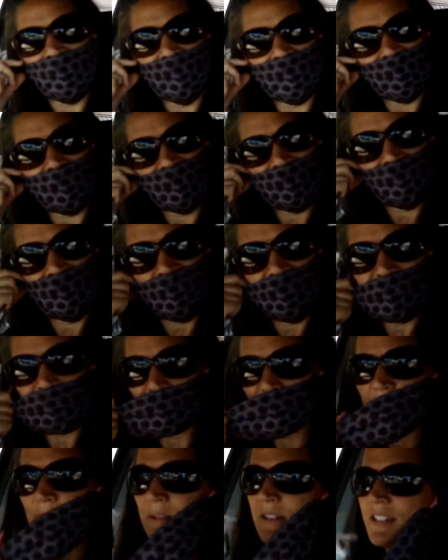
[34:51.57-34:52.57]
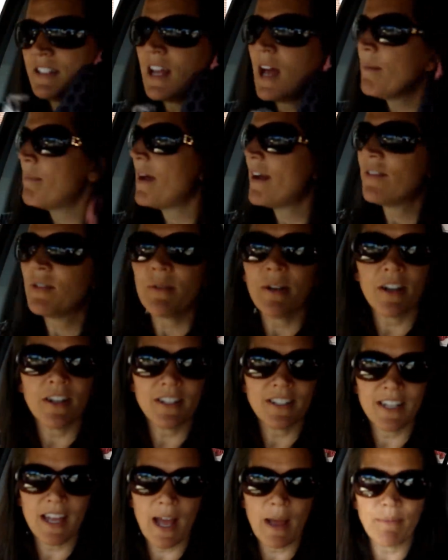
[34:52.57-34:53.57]
All right, had to make pit stop after we already
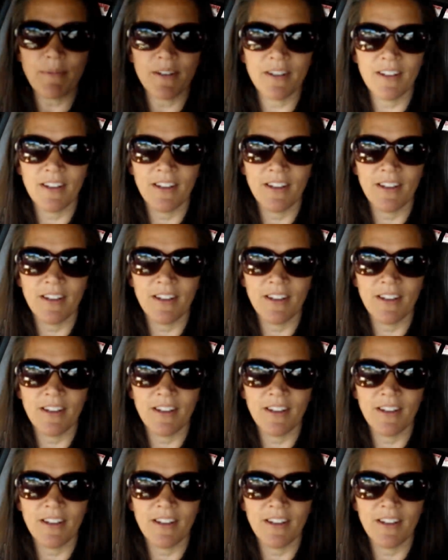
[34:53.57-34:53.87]
stopped.